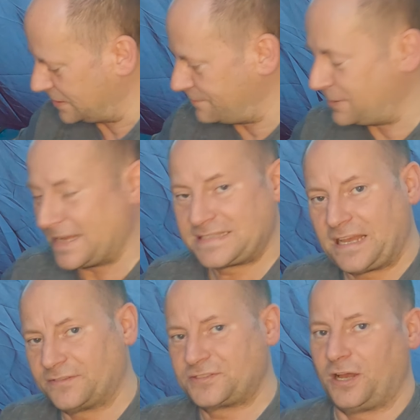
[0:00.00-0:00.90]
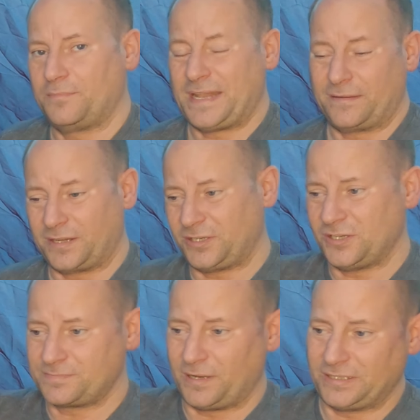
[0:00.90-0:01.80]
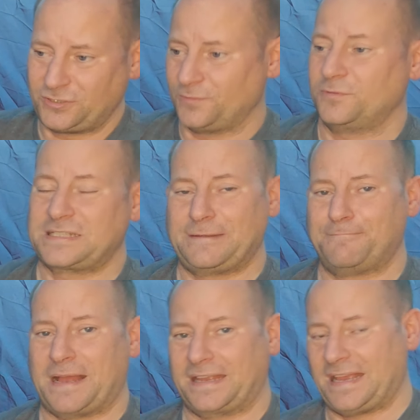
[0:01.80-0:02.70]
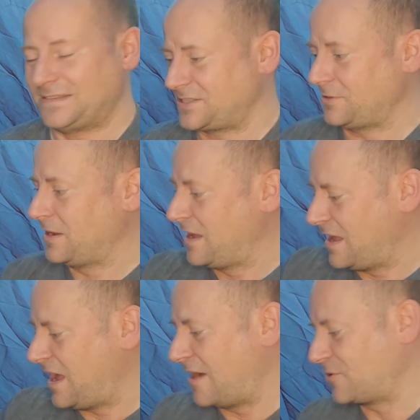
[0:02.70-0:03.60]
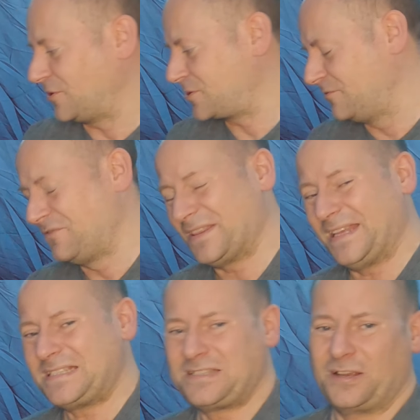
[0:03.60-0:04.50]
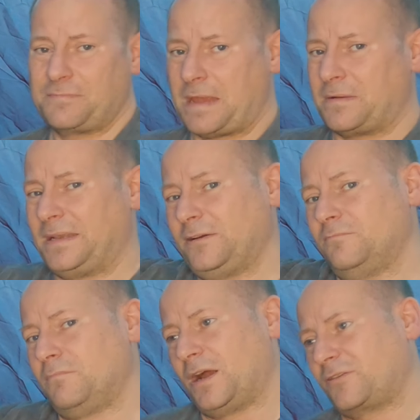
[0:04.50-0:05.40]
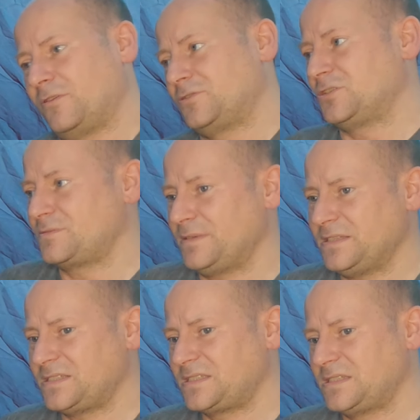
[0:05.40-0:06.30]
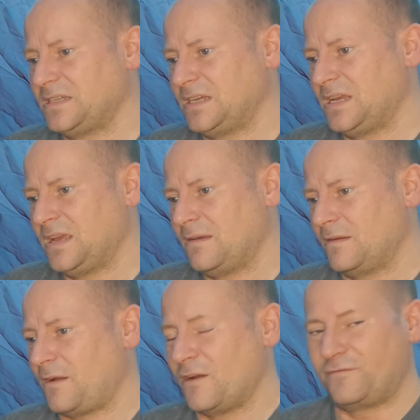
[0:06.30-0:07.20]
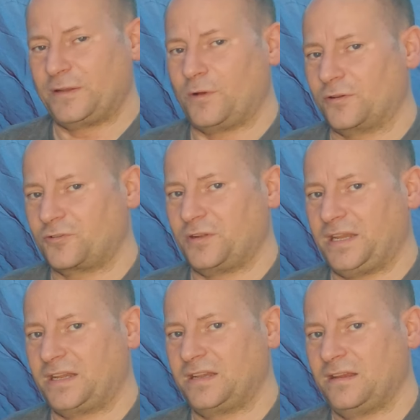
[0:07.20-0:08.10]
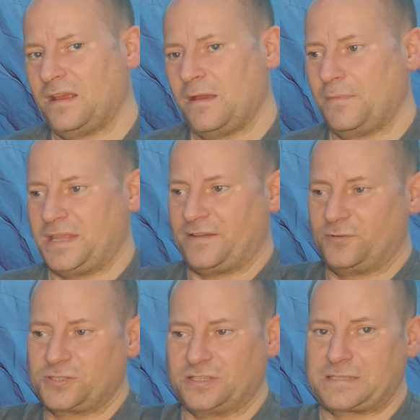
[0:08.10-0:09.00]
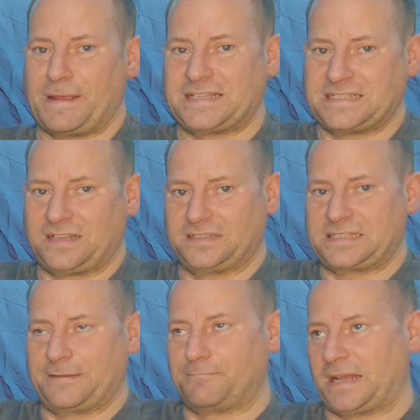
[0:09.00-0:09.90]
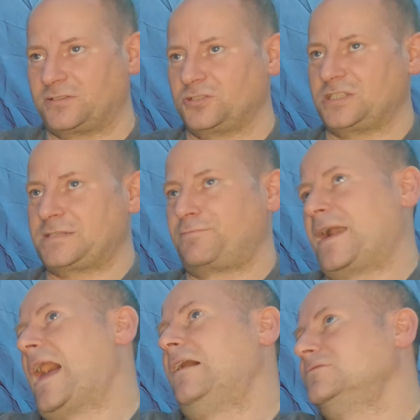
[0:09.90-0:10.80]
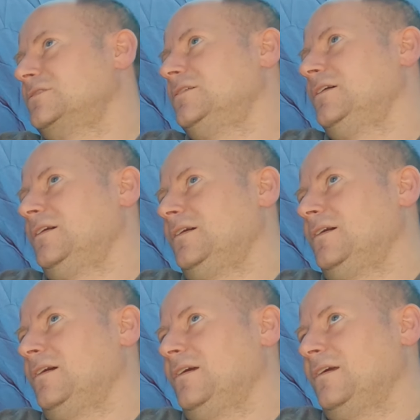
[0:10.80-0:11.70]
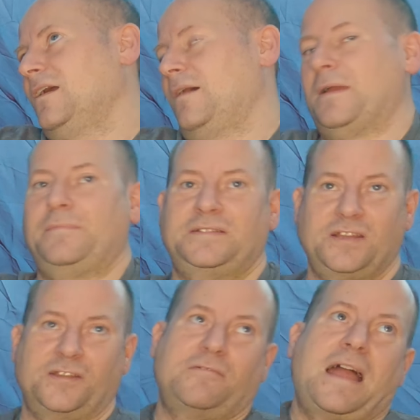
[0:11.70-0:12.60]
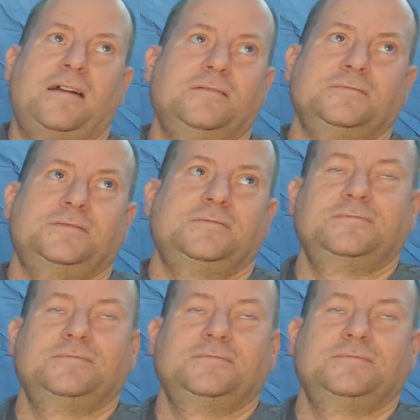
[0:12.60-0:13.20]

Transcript: I'm going to place that on top, then I'm going to use my double sleeping bag again. So I've got the comfort of this, so I can make my little micro adjustments. Hopefully it won't creak. But then I've also got the space inside the sleeping bag just to spread out. I maybe turn around